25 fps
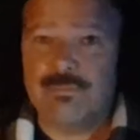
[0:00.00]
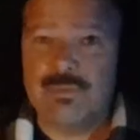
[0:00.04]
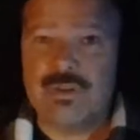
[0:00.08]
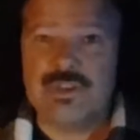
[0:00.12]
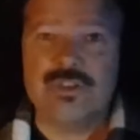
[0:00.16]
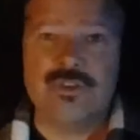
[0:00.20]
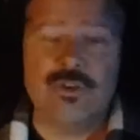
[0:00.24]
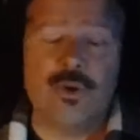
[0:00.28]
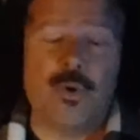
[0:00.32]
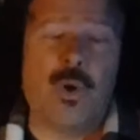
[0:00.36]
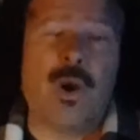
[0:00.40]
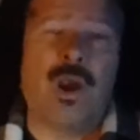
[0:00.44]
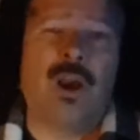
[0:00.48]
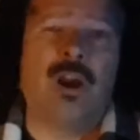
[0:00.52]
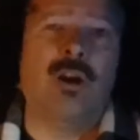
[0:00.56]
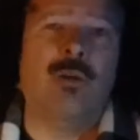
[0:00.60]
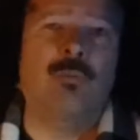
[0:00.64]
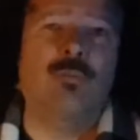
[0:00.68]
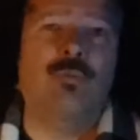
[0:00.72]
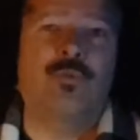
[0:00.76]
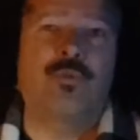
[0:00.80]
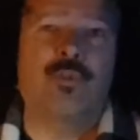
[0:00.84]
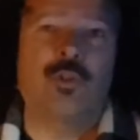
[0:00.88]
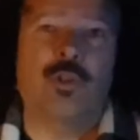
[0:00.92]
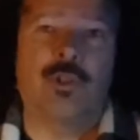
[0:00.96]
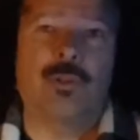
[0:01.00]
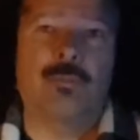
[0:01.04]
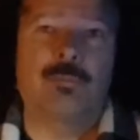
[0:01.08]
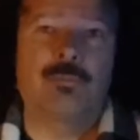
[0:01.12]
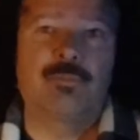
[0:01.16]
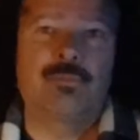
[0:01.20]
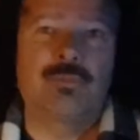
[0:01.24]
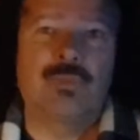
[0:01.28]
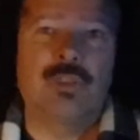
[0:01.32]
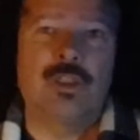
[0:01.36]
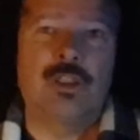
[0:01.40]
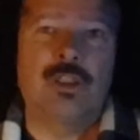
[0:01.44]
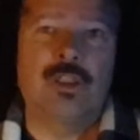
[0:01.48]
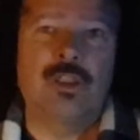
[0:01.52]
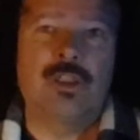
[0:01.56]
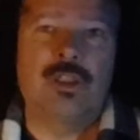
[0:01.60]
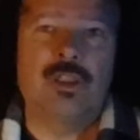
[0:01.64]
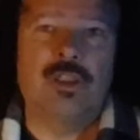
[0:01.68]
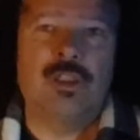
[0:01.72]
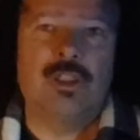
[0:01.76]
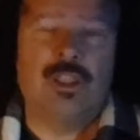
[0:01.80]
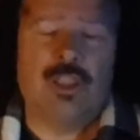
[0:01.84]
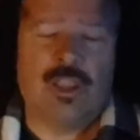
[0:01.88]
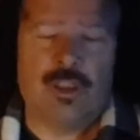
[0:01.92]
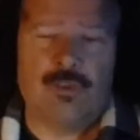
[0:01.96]
be so harmful
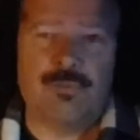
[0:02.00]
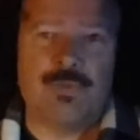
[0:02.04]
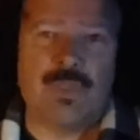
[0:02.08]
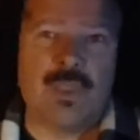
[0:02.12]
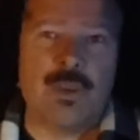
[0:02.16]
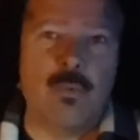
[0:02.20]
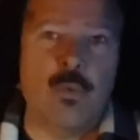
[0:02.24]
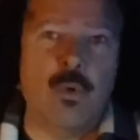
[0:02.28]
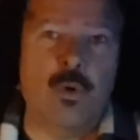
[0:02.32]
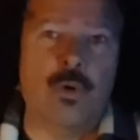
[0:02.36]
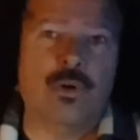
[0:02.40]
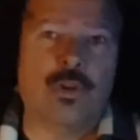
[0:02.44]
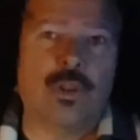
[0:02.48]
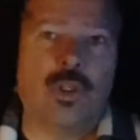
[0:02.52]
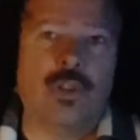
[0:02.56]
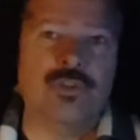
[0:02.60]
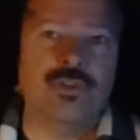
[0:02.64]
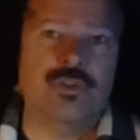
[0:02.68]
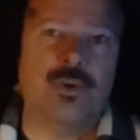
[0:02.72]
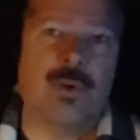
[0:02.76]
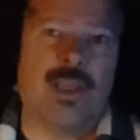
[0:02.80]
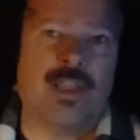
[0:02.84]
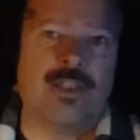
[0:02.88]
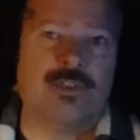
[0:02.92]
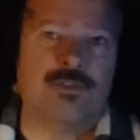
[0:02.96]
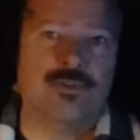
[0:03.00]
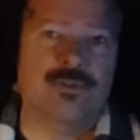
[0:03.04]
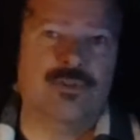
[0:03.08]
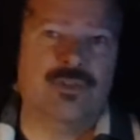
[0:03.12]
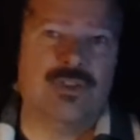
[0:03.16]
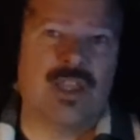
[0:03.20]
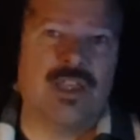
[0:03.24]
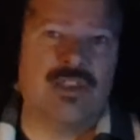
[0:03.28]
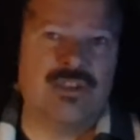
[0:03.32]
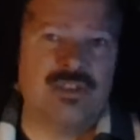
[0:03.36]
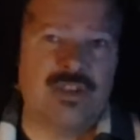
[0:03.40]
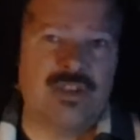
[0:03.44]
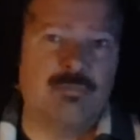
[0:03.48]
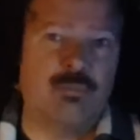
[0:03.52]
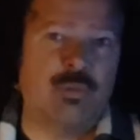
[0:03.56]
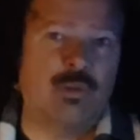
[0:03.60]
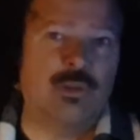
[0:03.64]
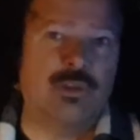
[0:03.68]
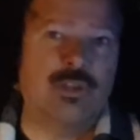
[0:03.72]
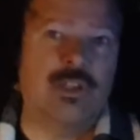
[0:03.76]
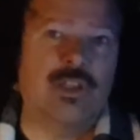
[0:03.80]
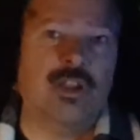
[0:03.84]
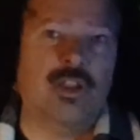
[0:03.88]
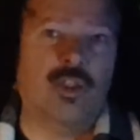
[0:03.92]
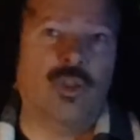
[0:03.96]
if they weren't also exercising
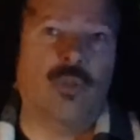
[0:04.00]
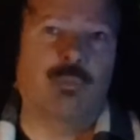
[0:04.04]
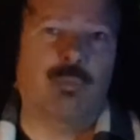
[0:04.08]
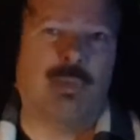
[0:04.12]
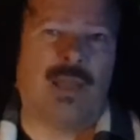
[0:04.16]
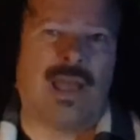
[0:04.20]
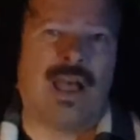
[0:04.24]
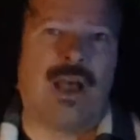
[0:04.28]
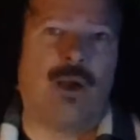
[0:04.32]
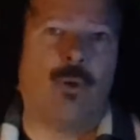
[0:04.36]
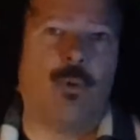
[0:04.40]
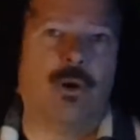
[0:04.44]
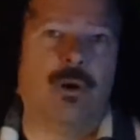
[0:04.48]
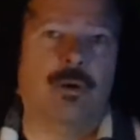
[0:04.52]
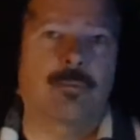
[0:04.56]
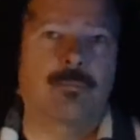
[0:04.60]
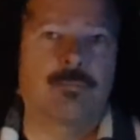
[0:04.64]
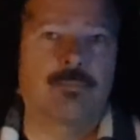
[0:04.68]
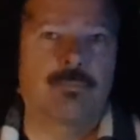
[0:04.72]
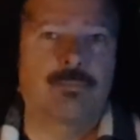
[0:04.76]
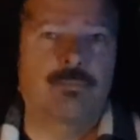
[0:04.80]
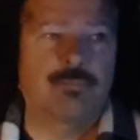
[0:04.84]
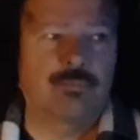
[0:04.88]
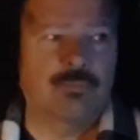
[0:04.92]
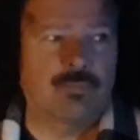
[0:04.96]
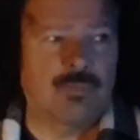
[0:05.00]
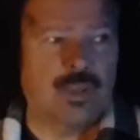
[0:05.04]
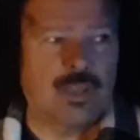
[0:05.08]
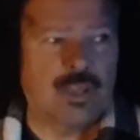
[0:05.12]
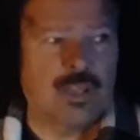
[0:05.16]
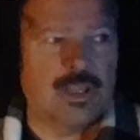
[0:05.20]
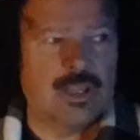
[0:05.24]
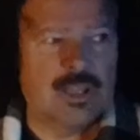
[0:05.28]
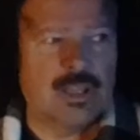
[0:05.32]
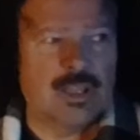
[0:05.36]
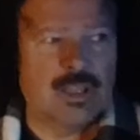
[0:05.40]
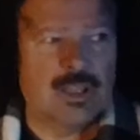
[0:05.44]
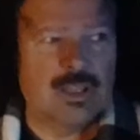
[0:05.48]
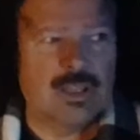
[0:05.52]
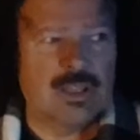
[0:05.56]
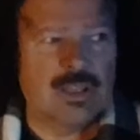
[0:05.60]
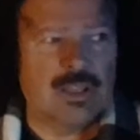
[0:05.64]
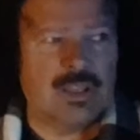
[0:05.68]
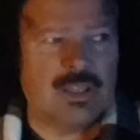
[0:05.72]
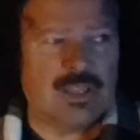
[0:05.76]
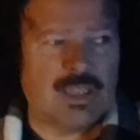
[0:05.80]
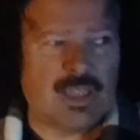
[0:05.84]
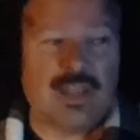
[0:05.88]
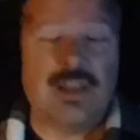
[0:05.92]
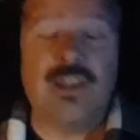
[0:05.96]
political power.
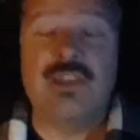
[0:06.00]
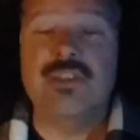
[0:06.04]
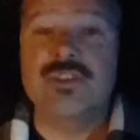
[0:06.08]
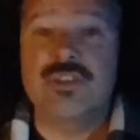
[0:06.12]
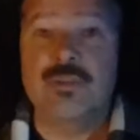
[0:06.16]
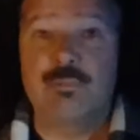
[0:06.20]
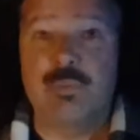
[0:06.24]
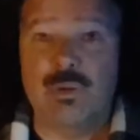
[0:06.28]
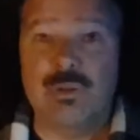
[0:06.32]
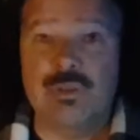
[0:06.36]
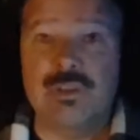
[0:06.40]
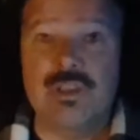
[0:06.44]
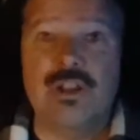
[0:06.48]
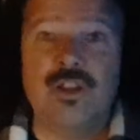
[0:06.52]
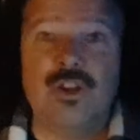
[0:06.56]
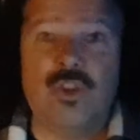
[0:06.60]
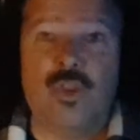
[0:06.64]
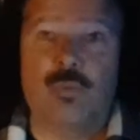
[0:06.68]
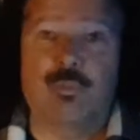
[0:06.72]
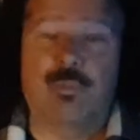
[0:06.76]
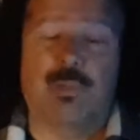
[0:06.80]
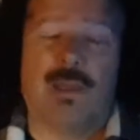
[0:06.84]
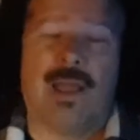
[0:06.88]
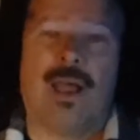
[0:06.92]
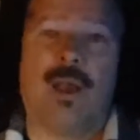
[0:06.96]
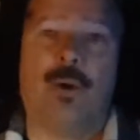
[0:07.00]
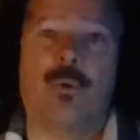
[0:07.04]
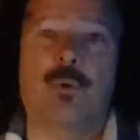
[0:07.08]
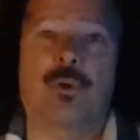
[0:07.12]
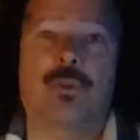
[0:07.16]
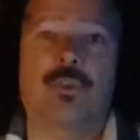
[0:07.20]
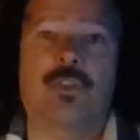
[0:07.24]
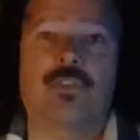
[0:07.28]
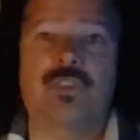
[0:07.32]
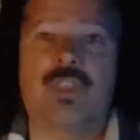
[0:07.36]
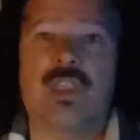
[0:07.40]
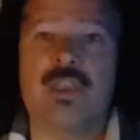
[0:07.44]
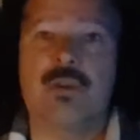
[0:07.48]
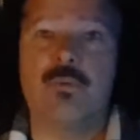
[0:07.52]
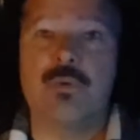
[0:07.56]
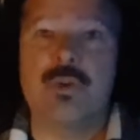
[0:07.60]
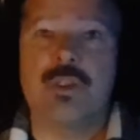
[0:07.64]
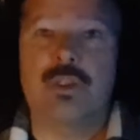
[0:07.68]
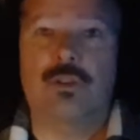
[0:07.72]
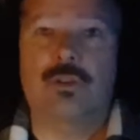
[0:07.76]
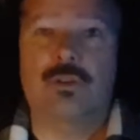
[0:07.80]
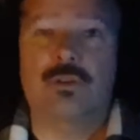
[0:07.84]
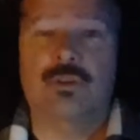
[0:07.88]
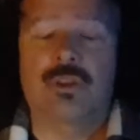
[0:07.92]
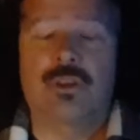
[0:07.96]
And it's the political power that they
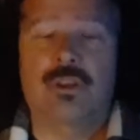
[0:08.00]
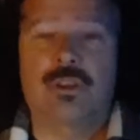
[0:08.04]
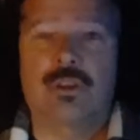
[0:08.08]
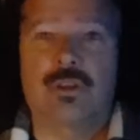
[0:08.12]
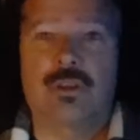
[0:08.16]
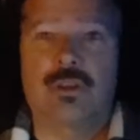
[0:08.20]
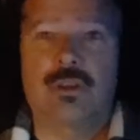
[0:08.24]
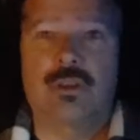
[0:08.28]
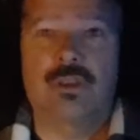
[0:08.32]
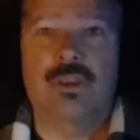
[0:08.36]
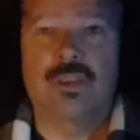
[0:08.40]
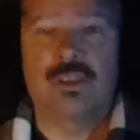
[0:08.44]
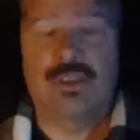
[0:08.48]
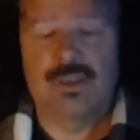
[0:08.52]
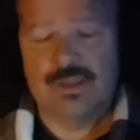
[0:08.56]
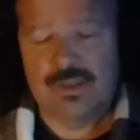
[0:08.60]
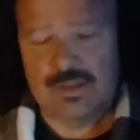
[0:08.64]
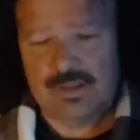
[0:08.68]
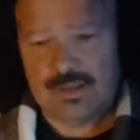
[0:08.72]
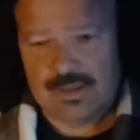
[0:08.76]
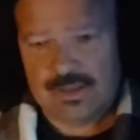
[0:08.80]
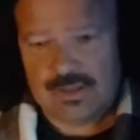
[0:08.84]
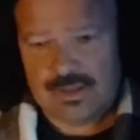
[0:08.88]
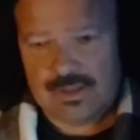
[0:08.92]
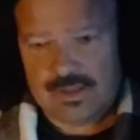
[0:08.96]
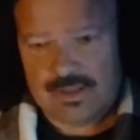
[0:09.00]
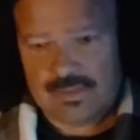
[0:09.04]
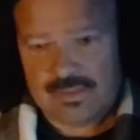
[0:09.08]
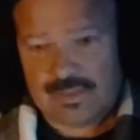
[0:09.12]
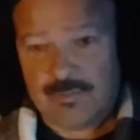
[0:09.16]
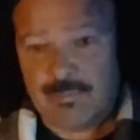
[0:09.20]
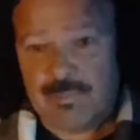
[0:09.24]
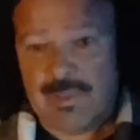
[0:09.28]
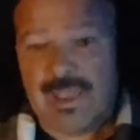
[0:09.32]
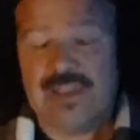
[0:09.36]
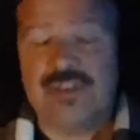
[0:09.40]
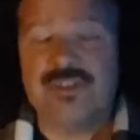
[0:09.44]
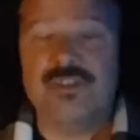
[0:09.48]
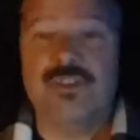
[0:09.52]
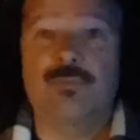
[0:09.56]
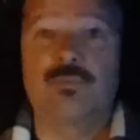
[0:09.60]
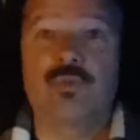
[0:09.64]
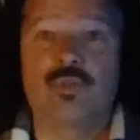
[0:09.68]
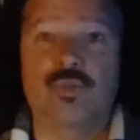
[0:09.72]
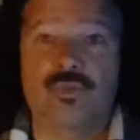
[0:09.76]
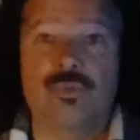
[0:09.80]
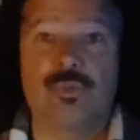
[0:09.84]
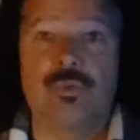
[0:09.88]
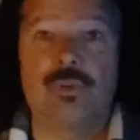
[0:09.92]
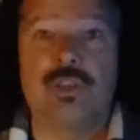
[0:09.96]
wield that makes them
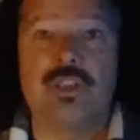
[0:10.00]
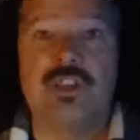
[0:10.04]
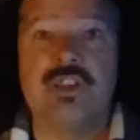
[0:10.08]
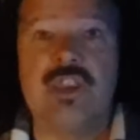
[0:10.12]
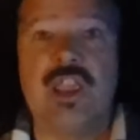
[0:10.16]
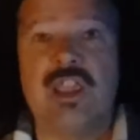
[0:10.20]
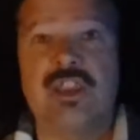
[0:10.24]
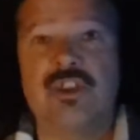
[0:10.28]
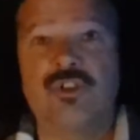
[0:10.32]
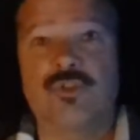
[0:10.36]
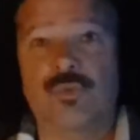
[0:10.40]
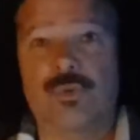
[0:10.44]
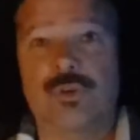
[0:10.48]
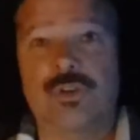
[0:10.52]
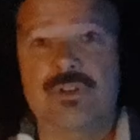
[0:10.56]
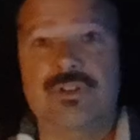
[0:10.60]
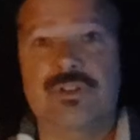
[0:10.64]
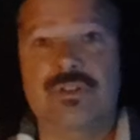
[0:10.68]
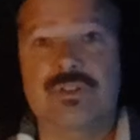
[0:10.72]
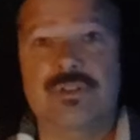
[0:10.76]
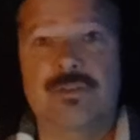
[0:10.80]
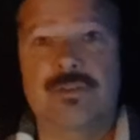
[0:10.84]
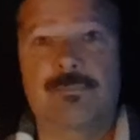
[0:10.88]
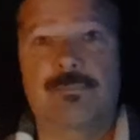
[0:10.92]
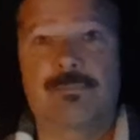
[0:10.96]
truly dangerous.